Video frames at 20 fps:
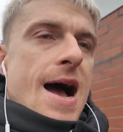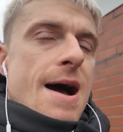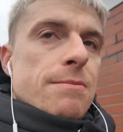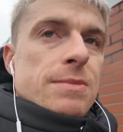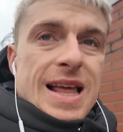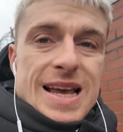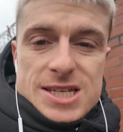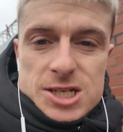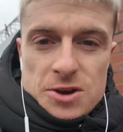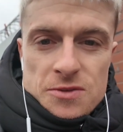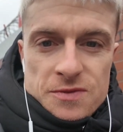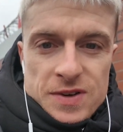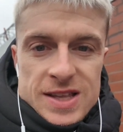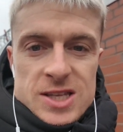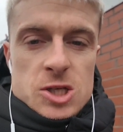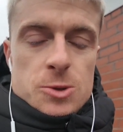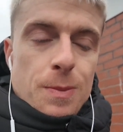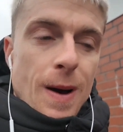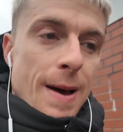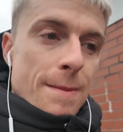I'm less
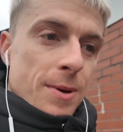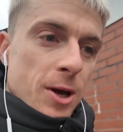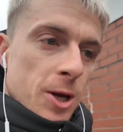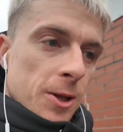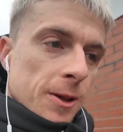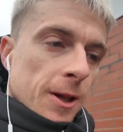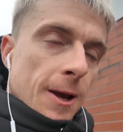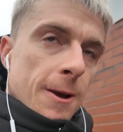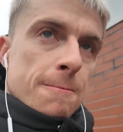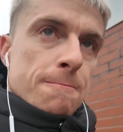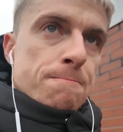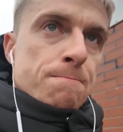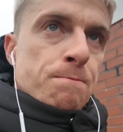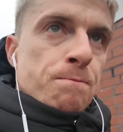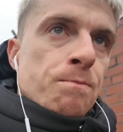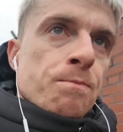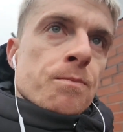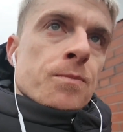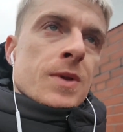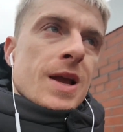convinced by Burnley.
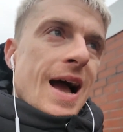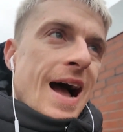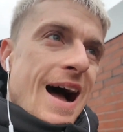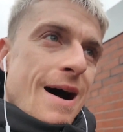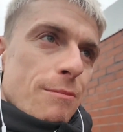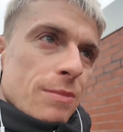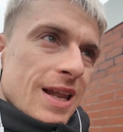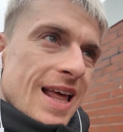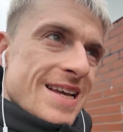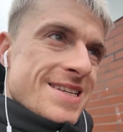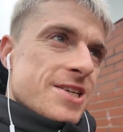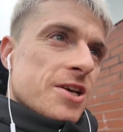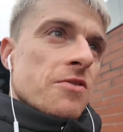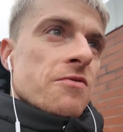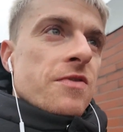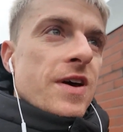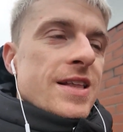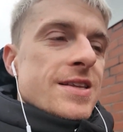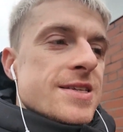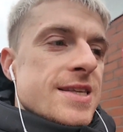I'm less
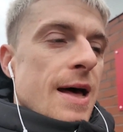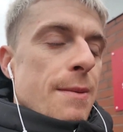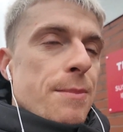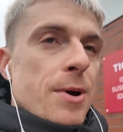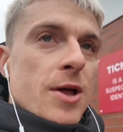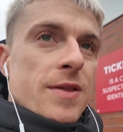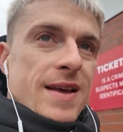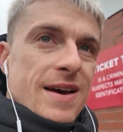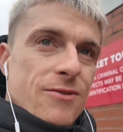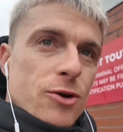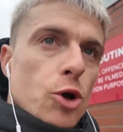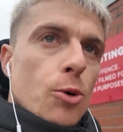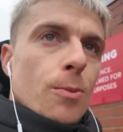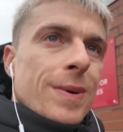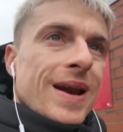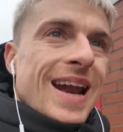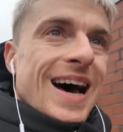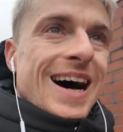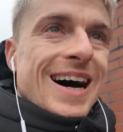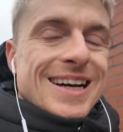convinced that Burnley have a
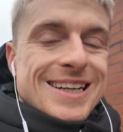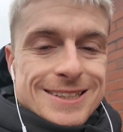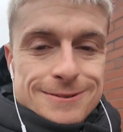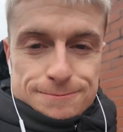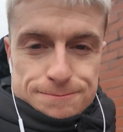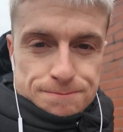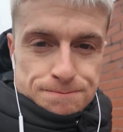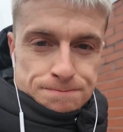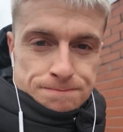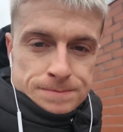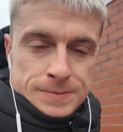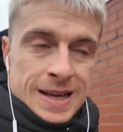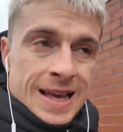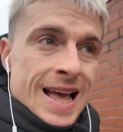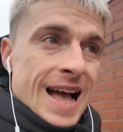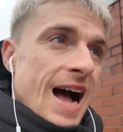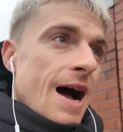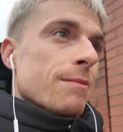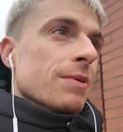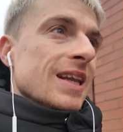number 9.
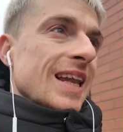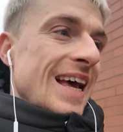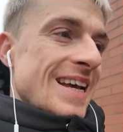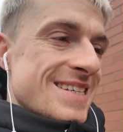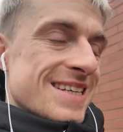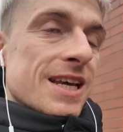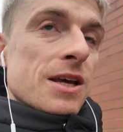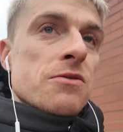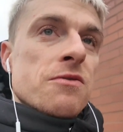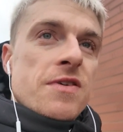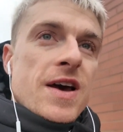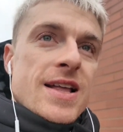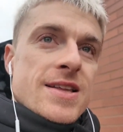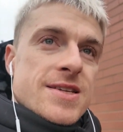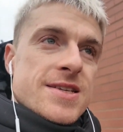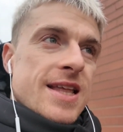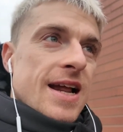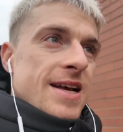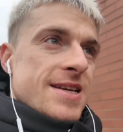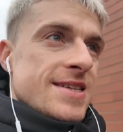I'm less
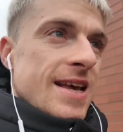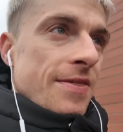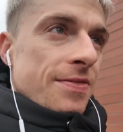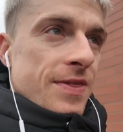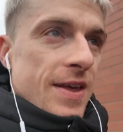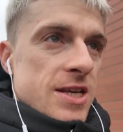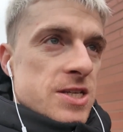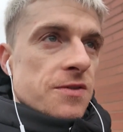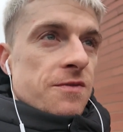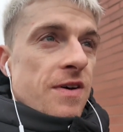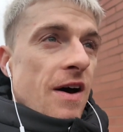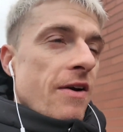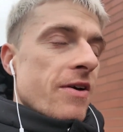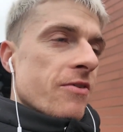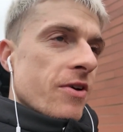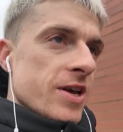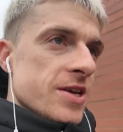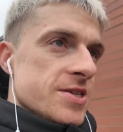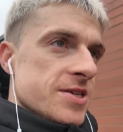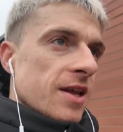convinced, and I said this
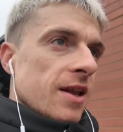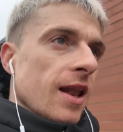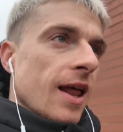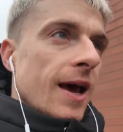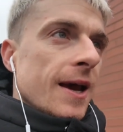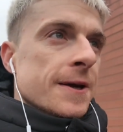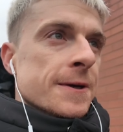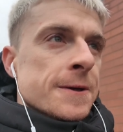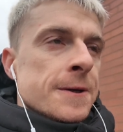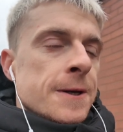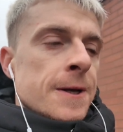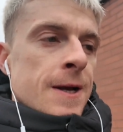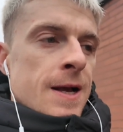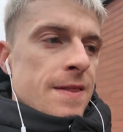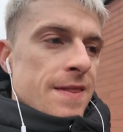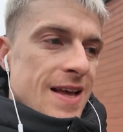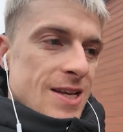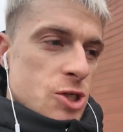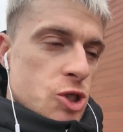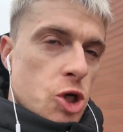very recently,
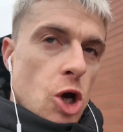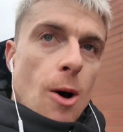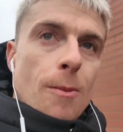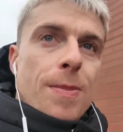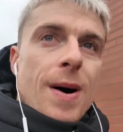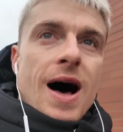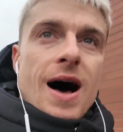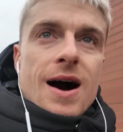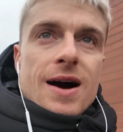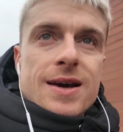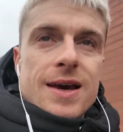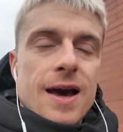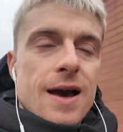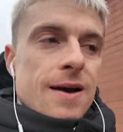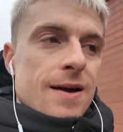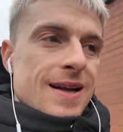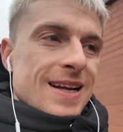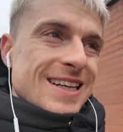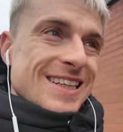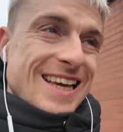that Scott
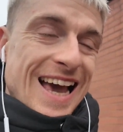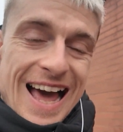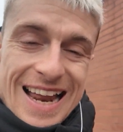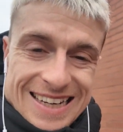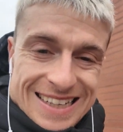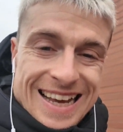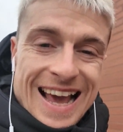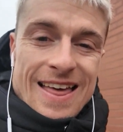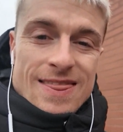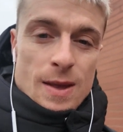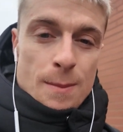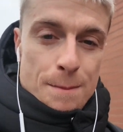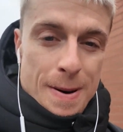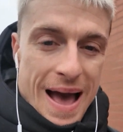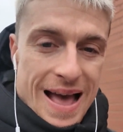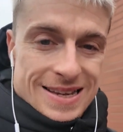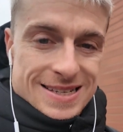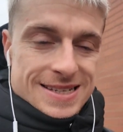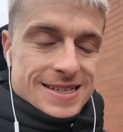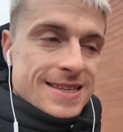Parker can get the
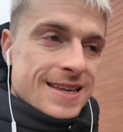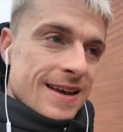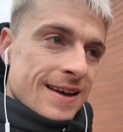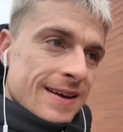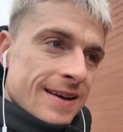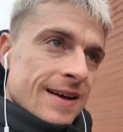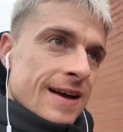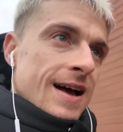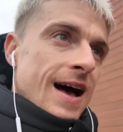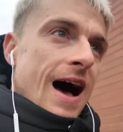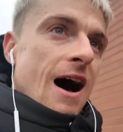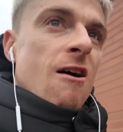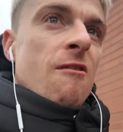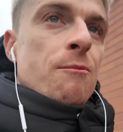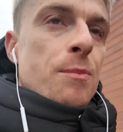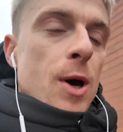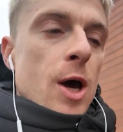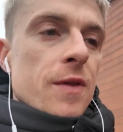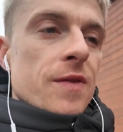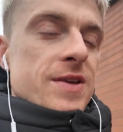best out
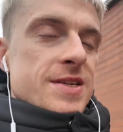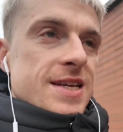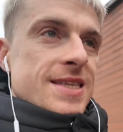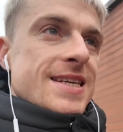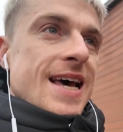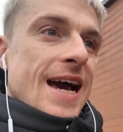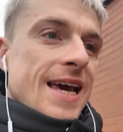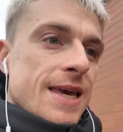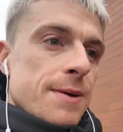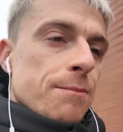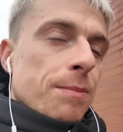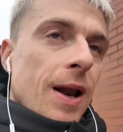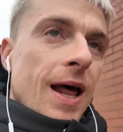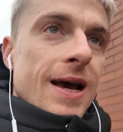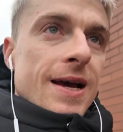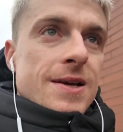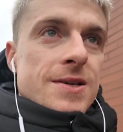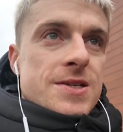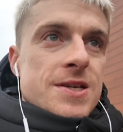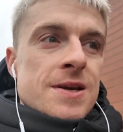of Burnley's attacking
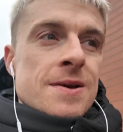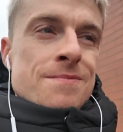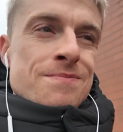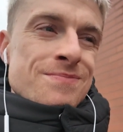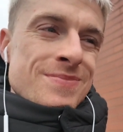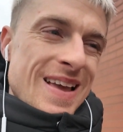players.